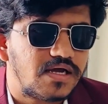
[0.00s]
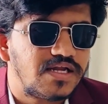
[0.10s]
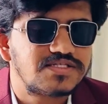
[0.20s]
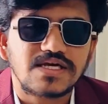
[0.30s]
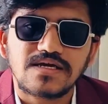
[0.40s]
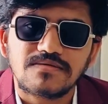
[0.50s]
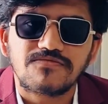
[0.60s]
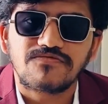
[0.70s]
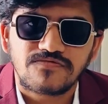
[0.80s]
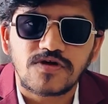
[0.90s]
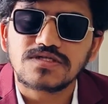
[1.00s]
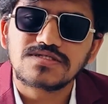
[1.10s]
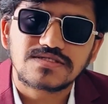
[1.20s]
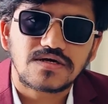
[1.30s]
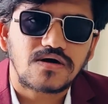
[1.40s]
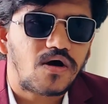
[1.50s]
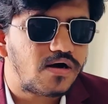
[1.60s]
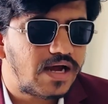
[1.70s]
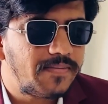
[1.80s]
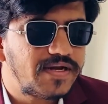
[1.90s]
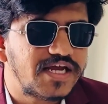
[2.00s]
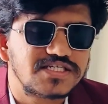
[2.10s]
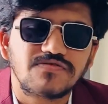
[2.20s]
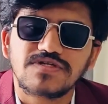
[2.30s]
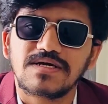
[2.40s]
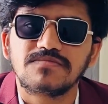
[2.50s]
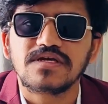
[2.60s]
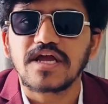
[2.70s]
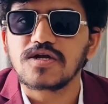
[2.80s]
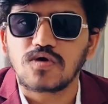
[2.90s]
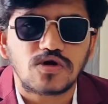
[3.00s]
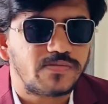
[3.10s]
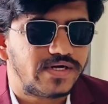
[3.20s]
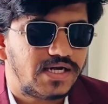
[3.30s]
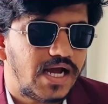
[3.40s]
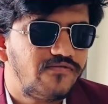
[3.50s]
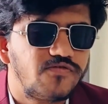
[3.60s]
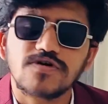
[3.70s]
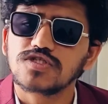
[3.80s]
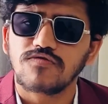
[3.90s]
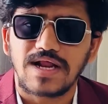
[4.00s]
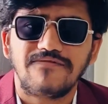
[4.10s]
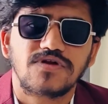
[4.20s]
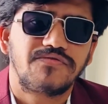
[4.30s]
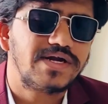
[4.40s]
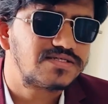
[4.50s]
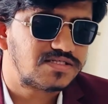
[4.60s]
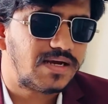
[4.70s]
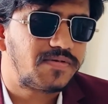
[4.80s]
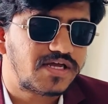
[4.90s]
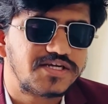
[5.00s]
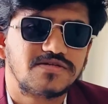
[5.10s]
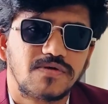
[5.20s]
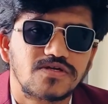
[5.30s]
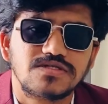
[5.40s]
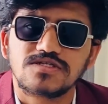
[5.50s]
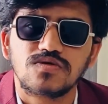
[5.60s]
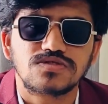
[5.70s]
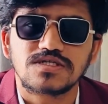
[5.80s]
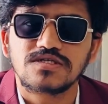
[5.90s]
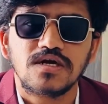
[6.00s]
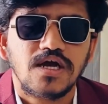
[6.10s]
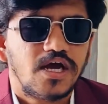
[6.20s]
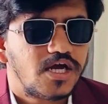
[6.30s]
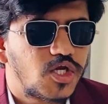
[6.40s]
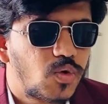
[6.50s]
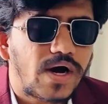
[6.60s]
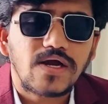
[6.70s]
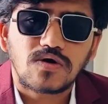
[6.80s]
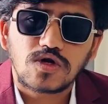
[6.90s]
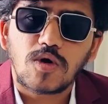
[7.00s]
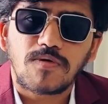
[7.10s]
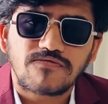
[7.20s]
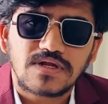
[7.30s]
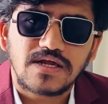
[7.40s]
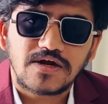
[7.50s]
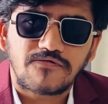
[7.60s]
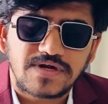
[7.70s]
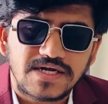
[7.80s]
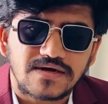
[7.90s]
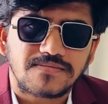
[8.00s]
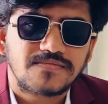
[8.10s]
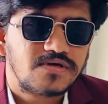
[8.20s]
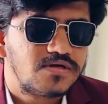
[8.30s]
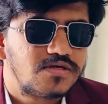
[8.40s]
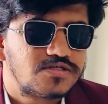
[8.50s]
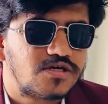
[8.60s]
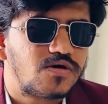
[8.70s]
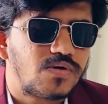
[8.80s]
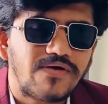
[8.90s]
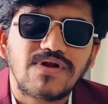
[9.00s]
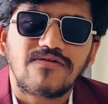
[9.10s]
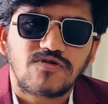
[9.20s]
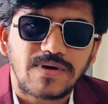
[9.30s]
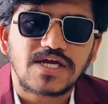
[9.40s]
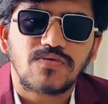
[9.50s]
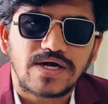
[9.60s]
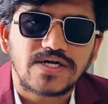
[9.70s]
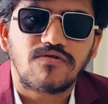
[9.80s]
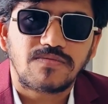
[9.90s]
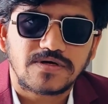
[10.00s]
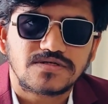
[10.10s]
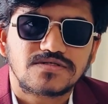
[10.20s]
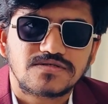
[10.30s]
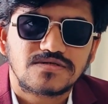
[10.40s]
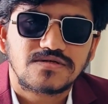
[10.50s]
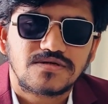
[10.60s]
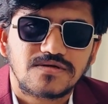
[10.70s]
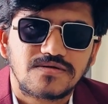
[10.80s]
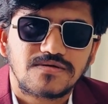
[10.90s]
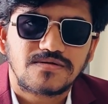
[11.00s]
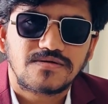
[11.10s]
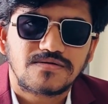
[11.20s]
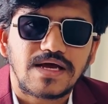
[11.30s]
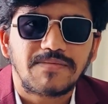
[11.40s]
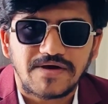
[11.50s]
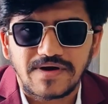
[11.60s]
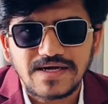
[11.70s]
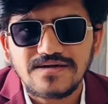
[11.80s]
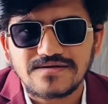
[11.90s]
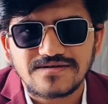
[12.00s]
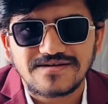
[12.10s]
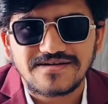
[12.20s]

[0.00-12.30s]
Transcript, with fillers: Let's say for this application, which I'm thinking to automate, I will first of all have to create such application because there's no such UI on top of the layer of data. So I will have to buy UI developers. Am I right?